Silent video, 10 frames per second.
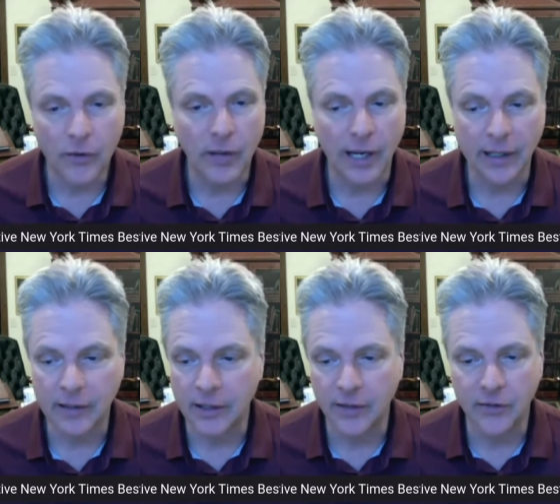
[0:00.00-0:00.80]
It's like,
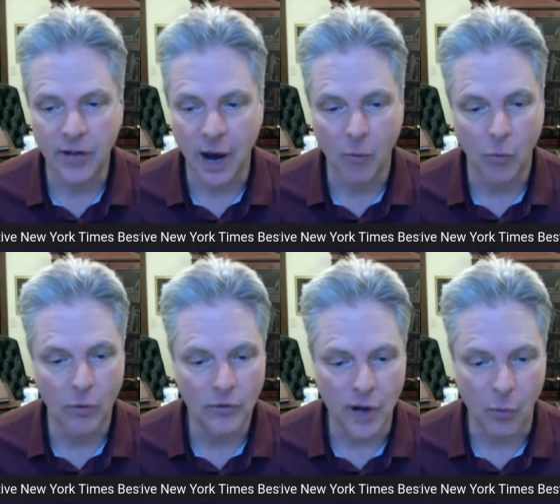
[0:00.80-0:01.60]
it's, it's not,
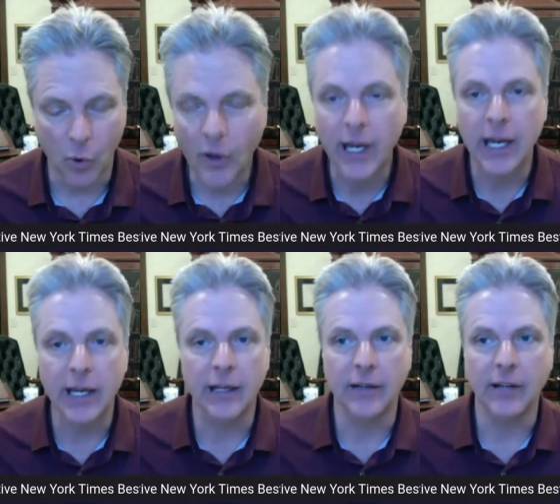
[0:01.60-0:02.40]
it's not working.